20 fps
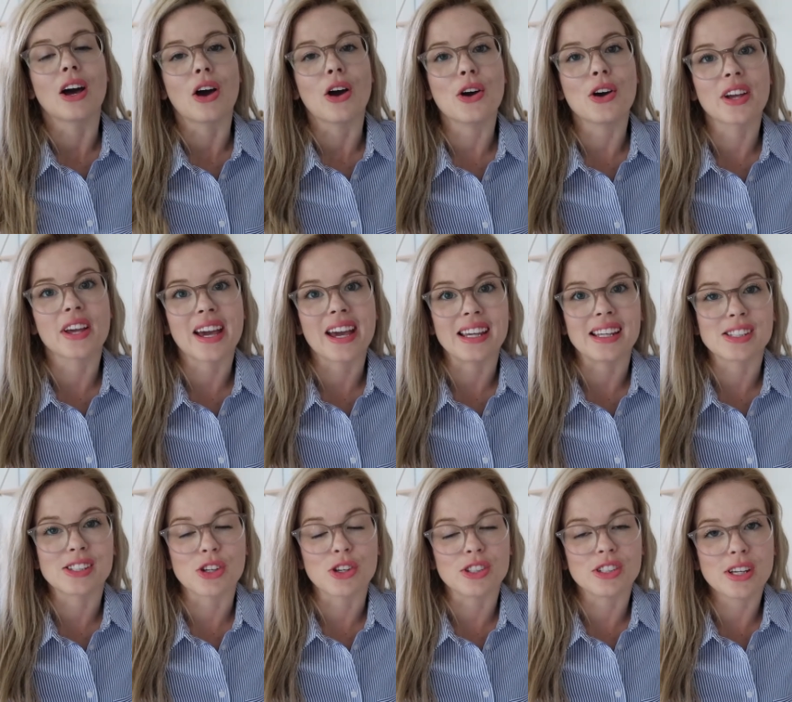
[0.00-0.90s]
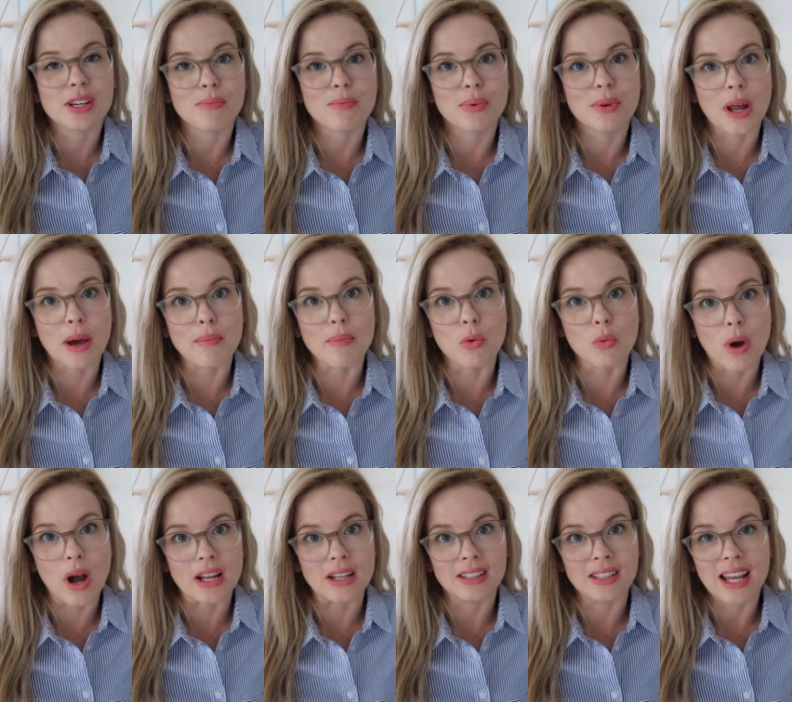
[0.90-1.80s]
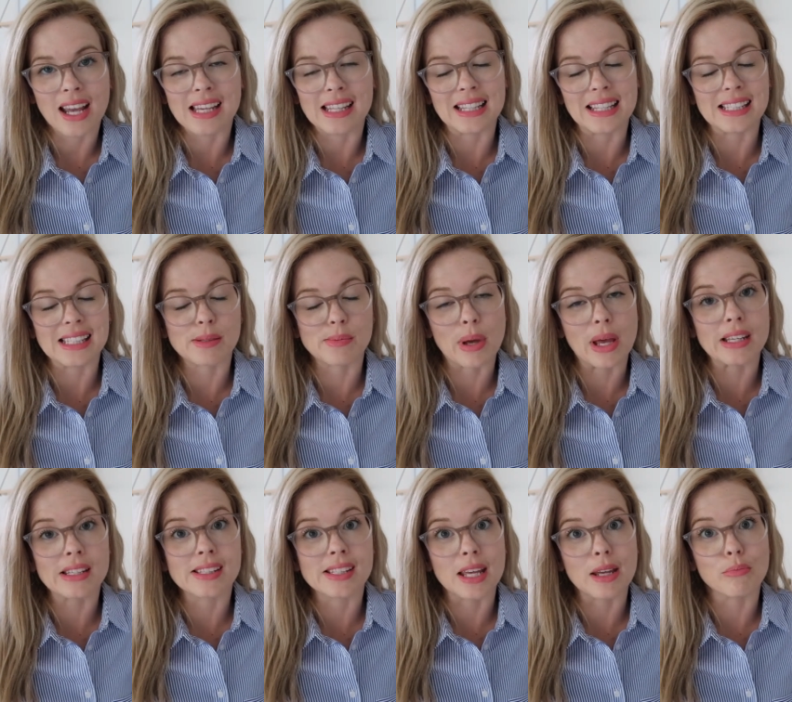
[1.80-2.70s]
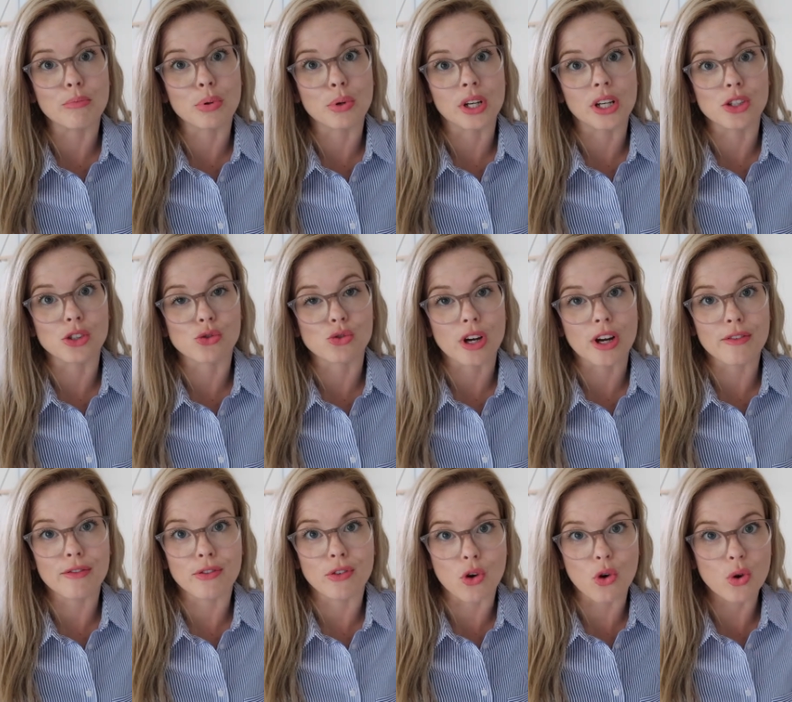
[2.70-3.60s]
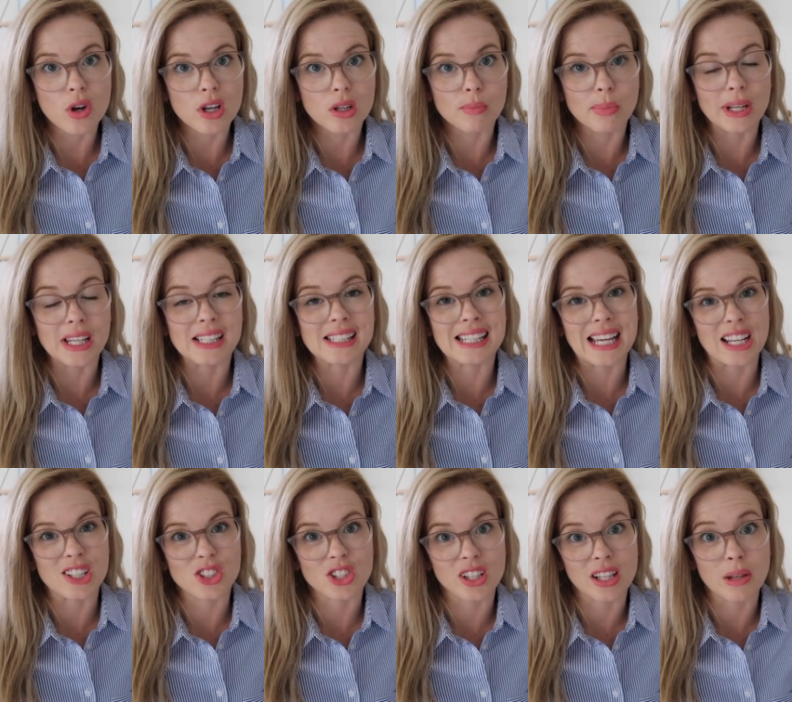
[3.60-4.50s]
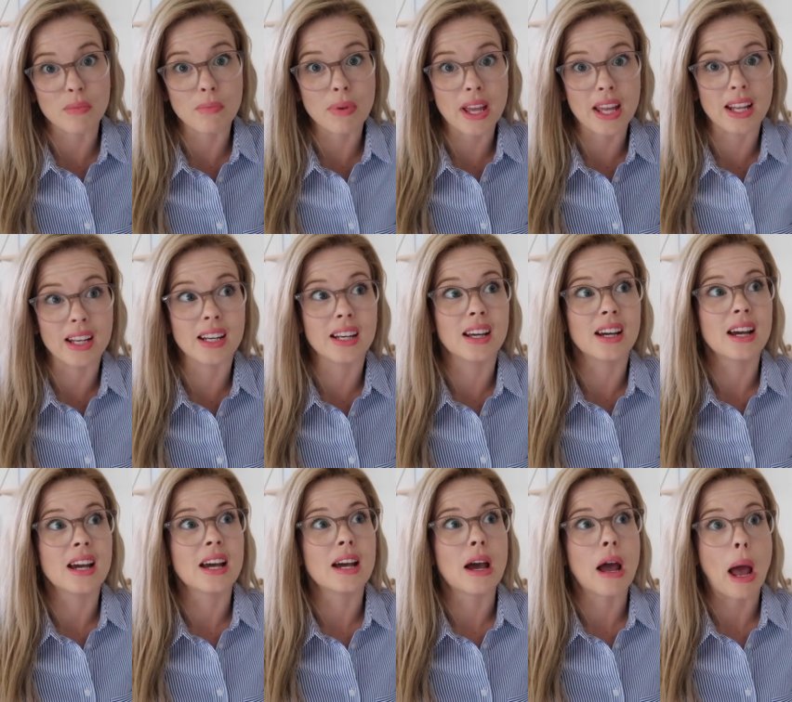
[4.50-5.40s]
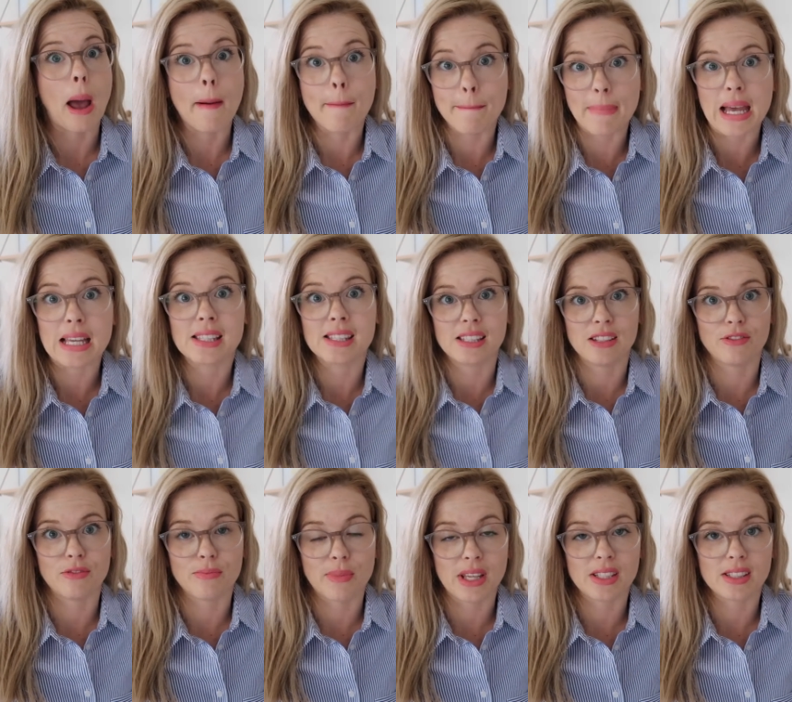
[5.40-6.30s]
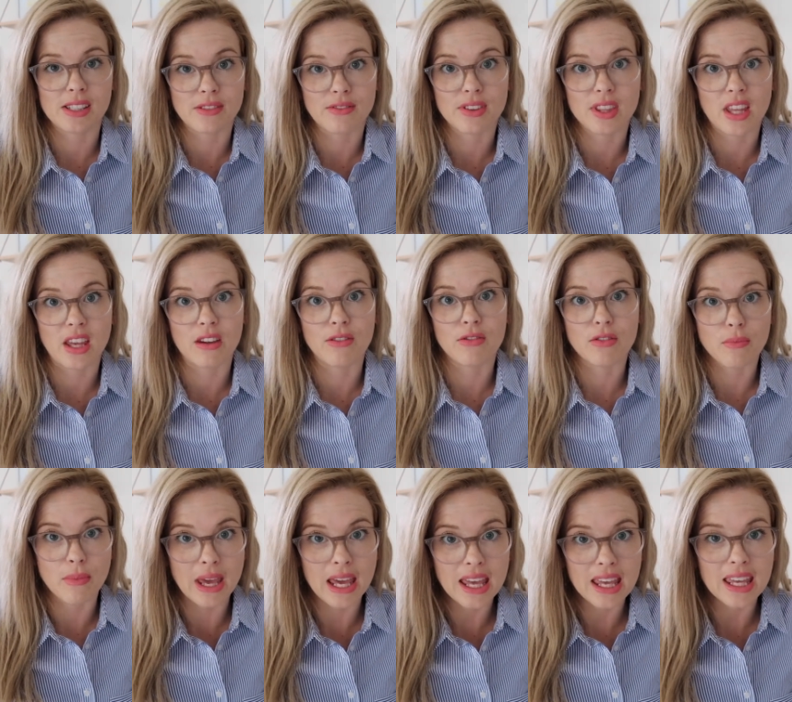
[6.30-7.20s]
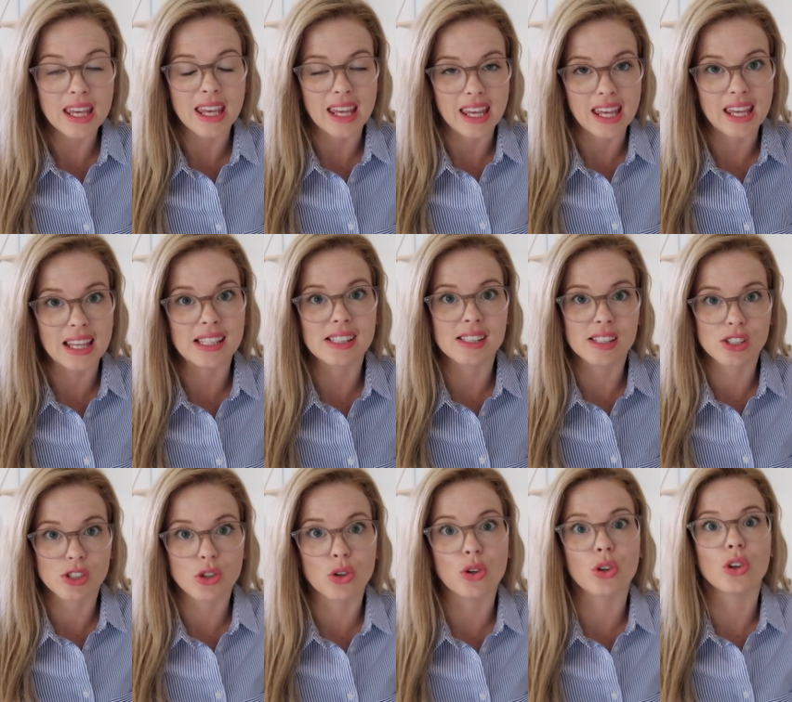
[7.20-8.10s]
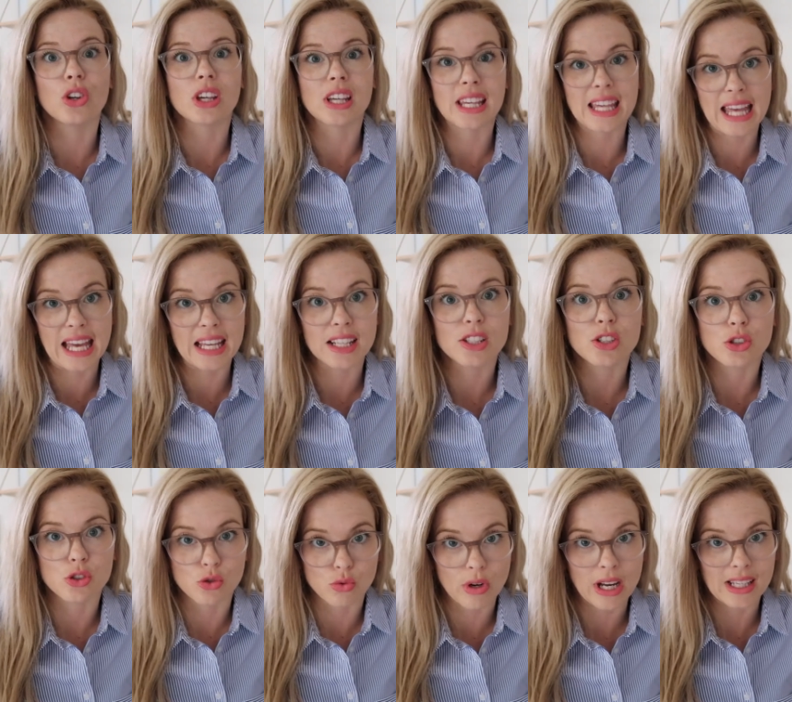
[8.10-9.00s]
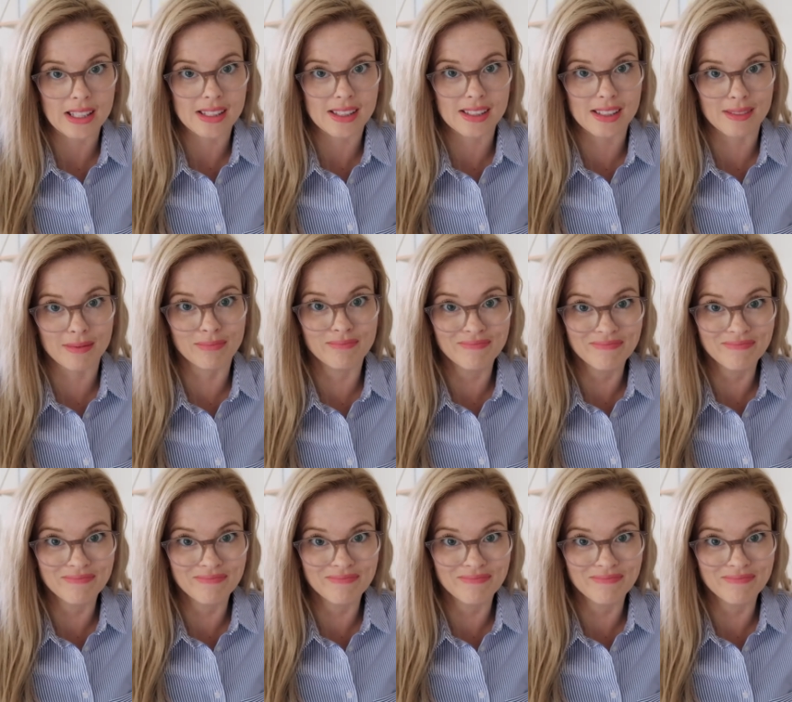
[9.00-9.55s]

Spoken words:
Okay, so tip number 1, and this may seem pretty straightforward, but it's actually been a massive thing for me, is to get dressed.